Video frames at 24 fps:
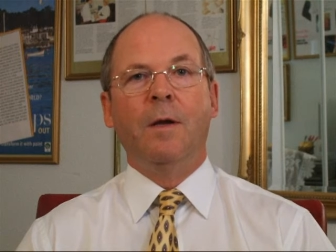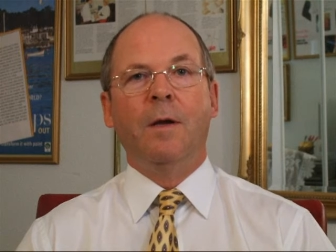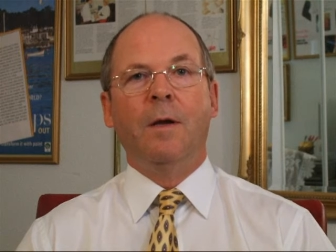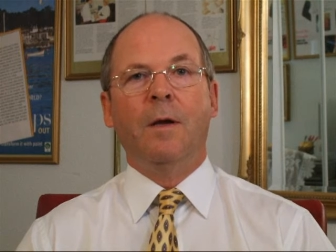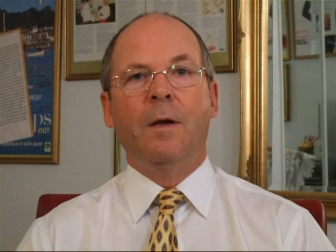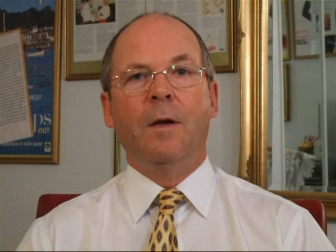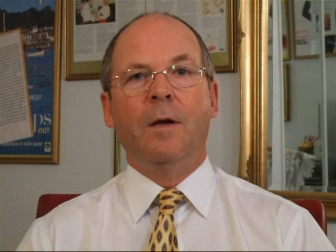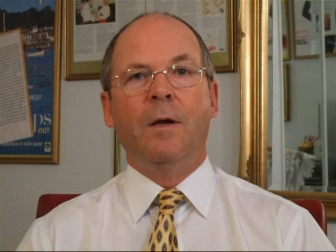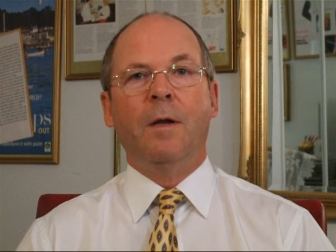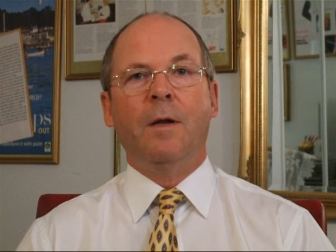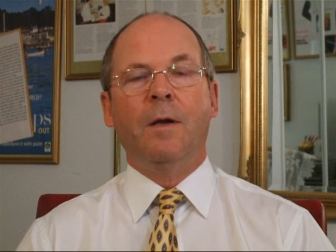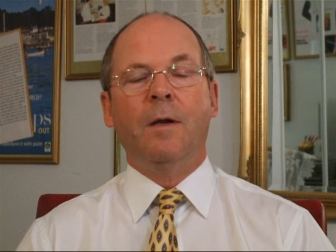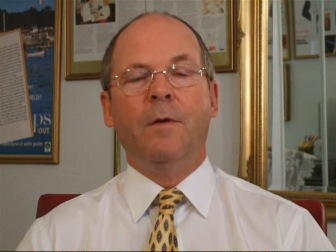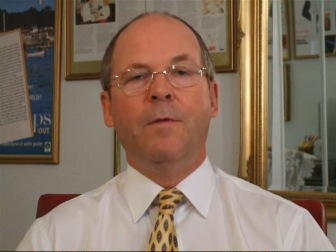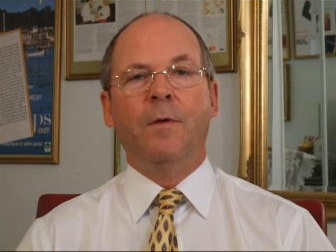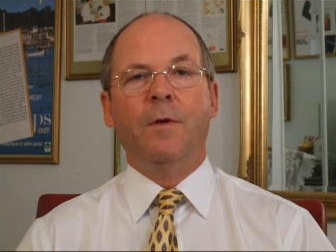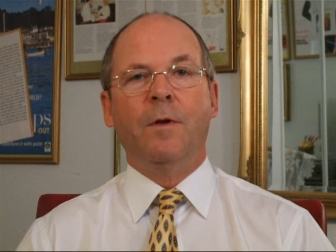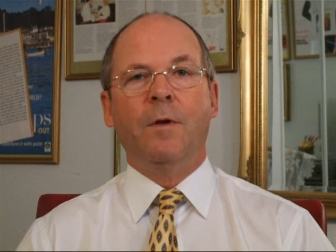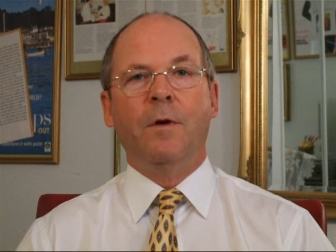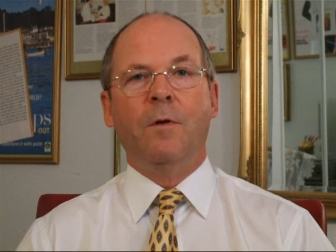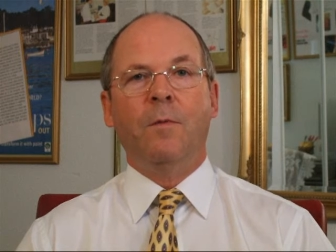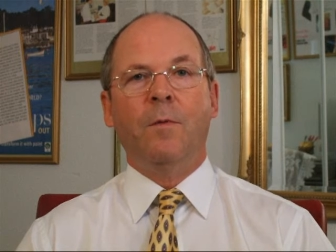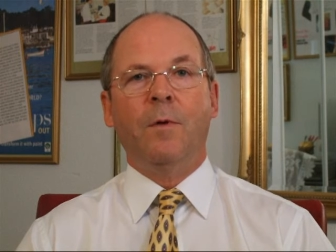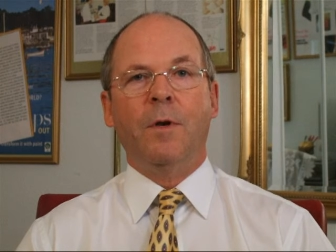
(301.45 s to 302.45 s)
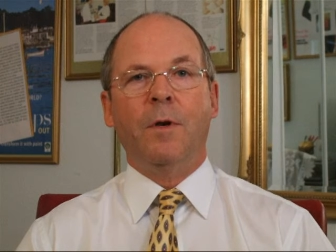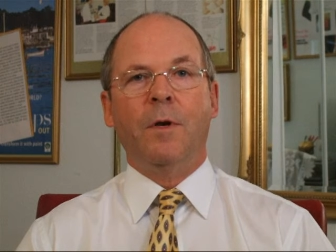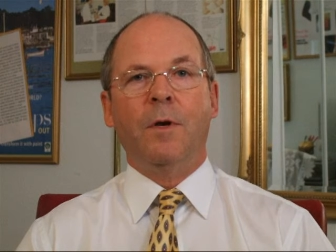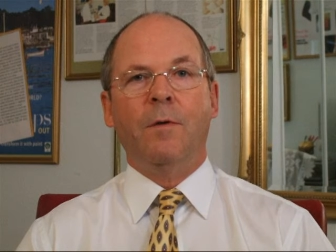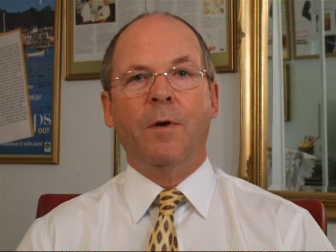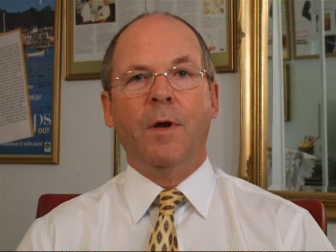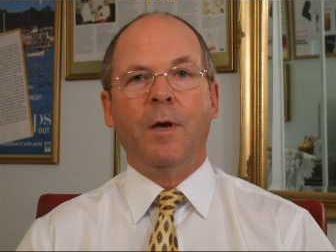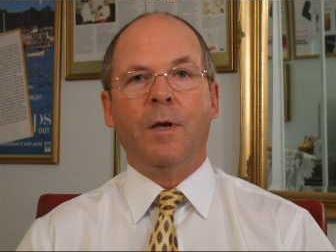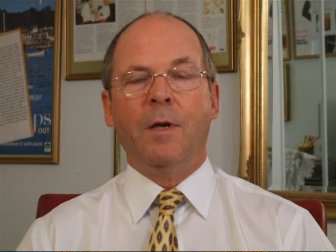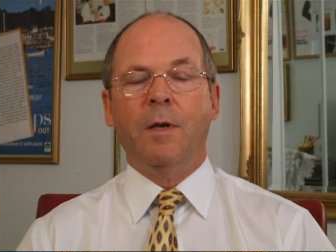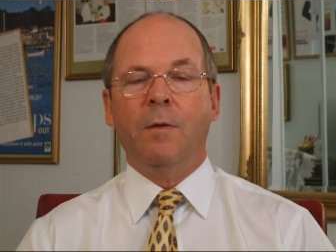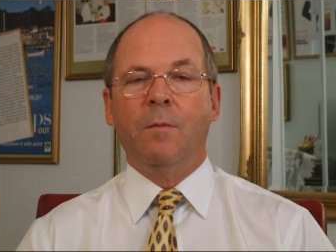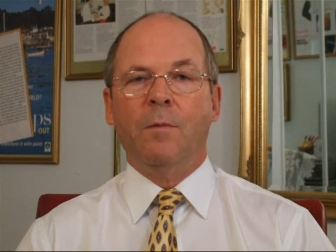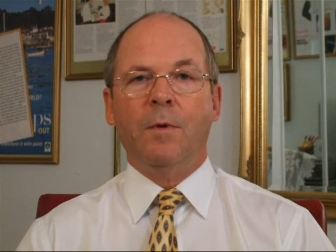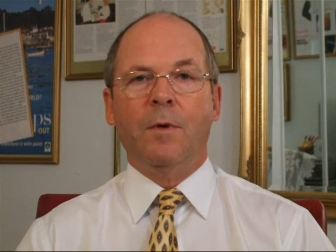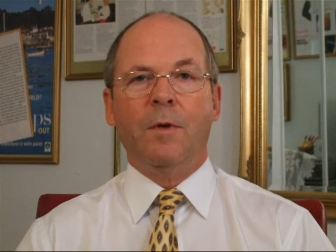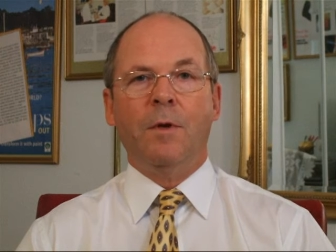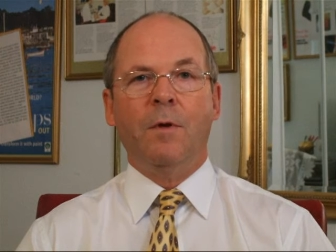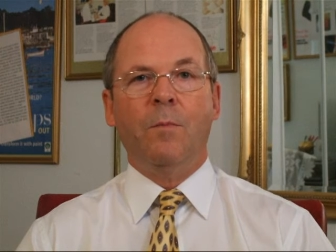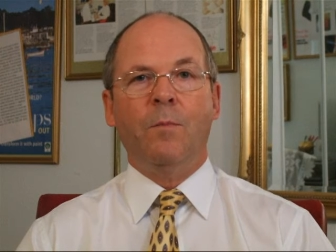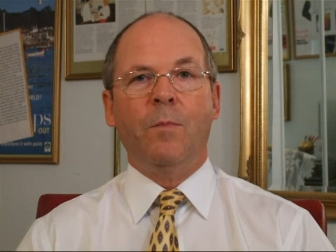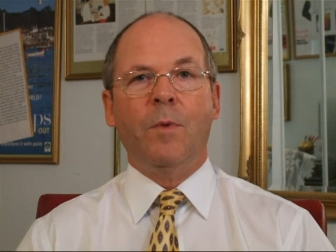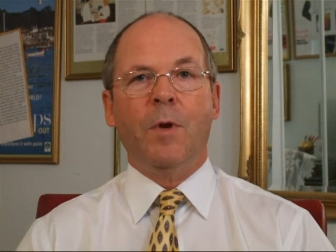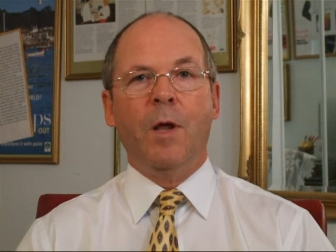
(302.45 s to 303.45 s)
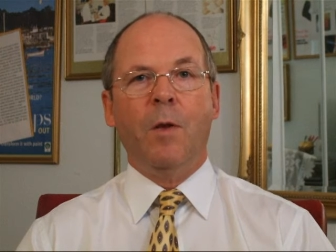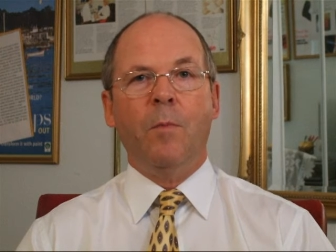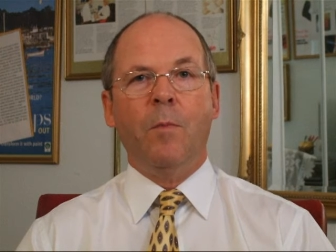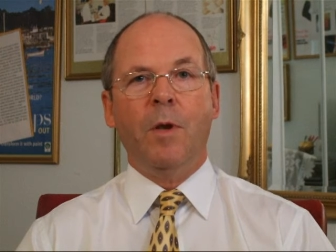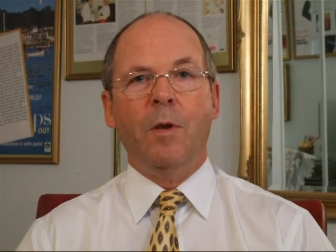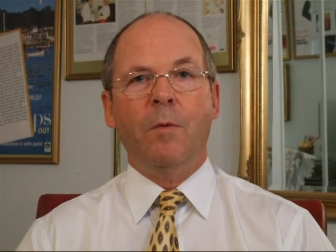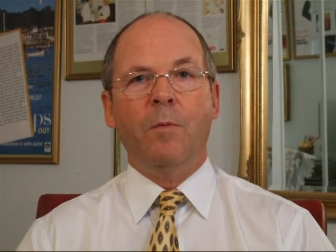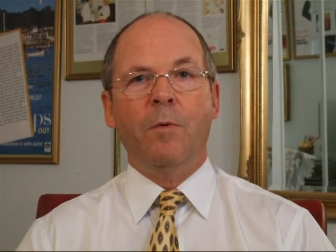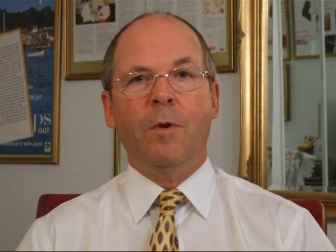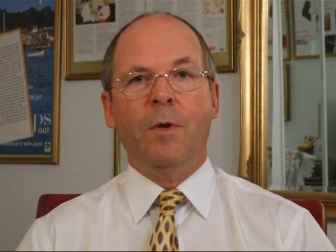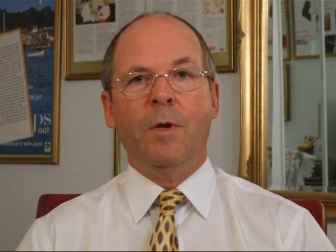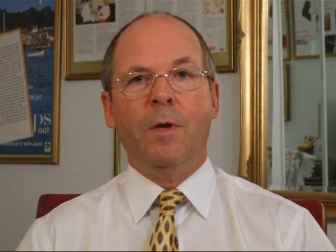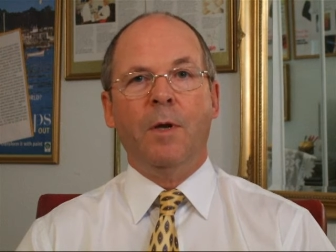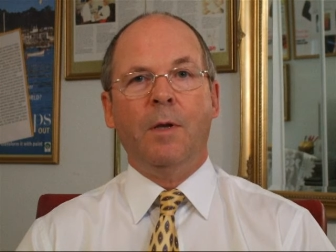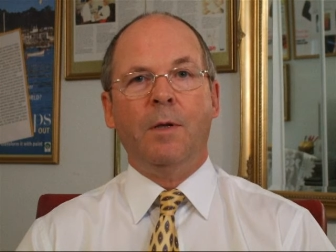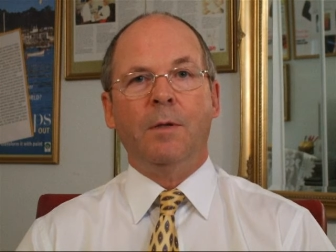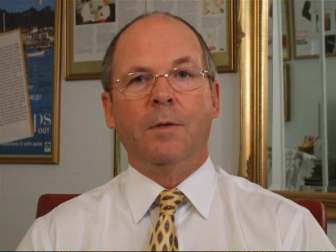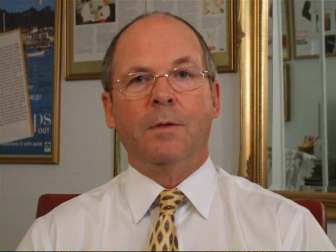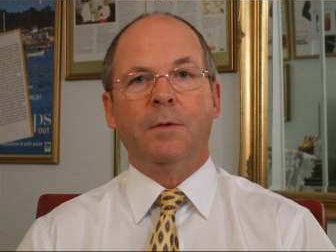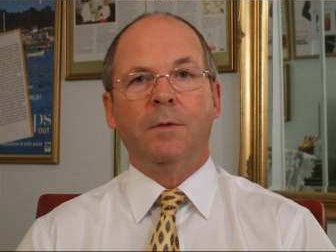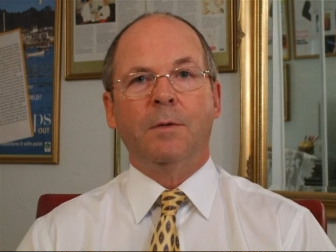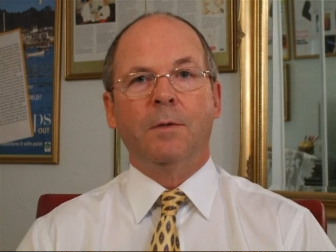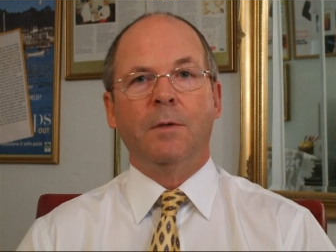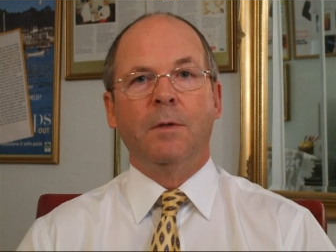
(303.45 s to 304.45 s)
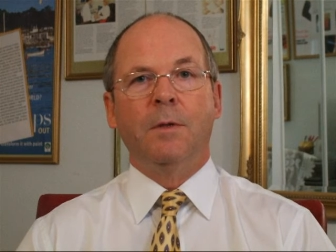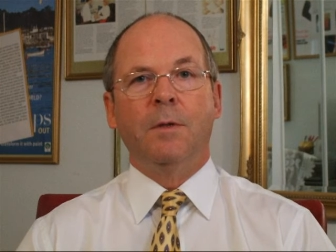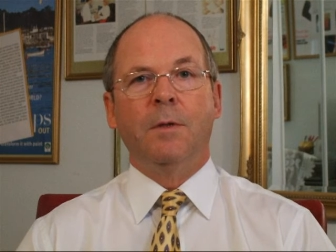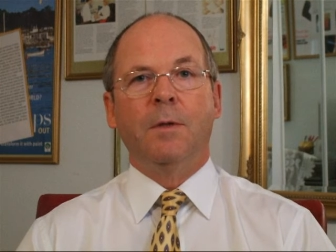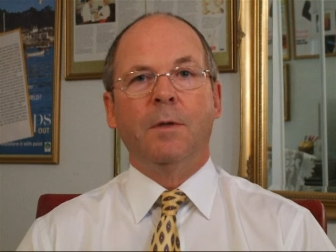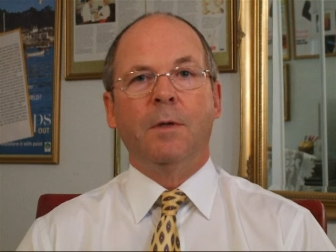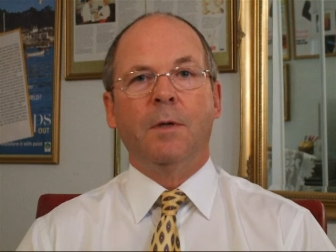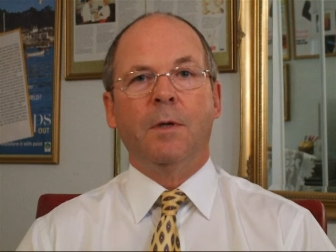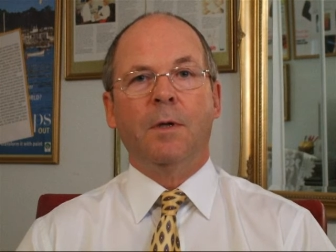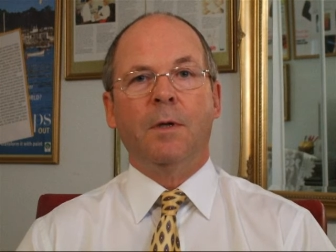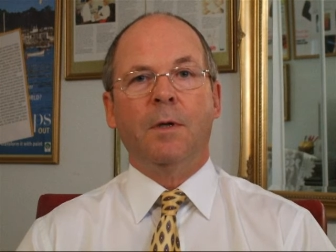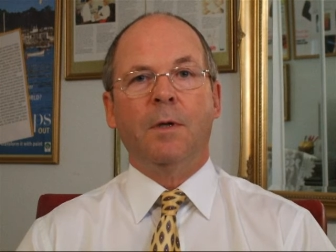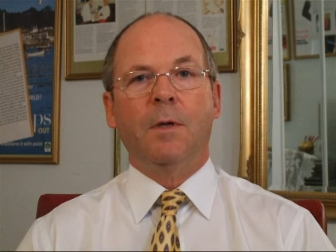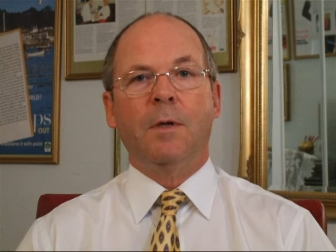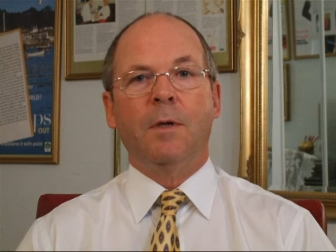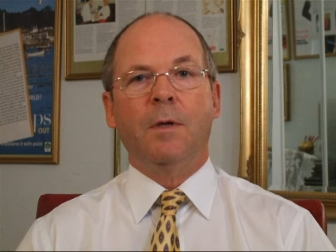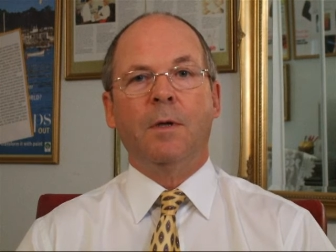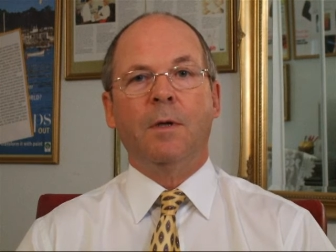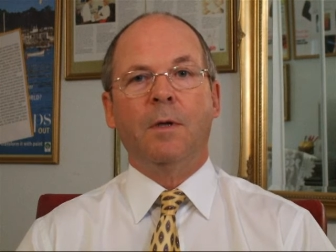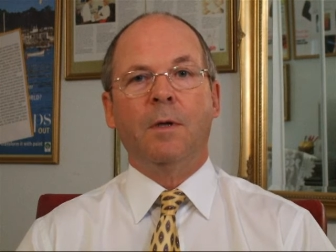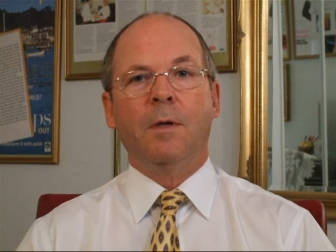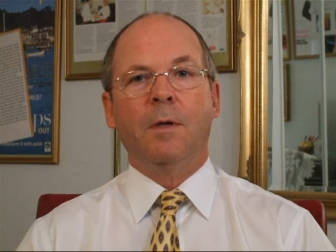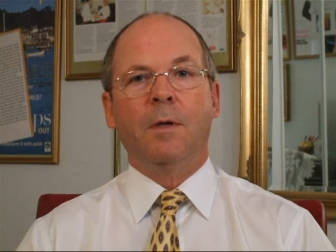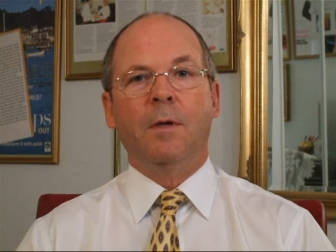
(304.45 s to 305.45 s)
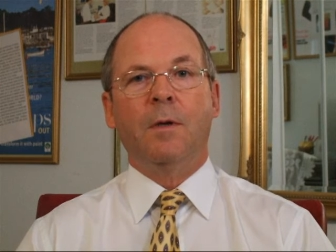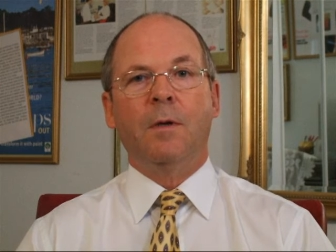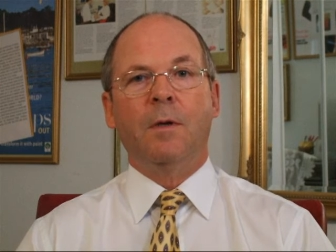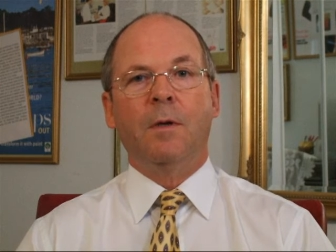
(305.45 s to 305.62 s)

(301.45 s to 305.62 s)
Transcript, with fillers: and if you don't want to correct it, well, don't blame anybody else. And uh,